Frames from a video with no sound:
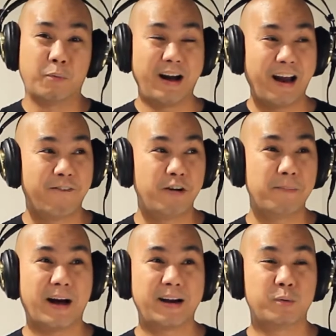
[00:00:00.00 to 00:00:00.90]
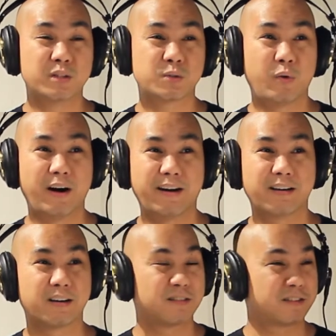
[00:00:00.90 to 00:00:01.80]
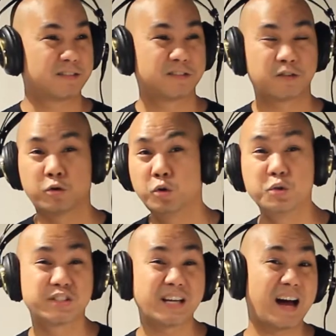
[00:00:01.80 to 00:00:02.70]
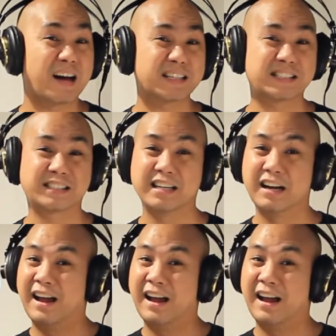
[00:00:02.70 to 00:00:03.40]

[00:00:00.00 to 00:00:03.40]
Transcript: where everybody was wearing crew socks.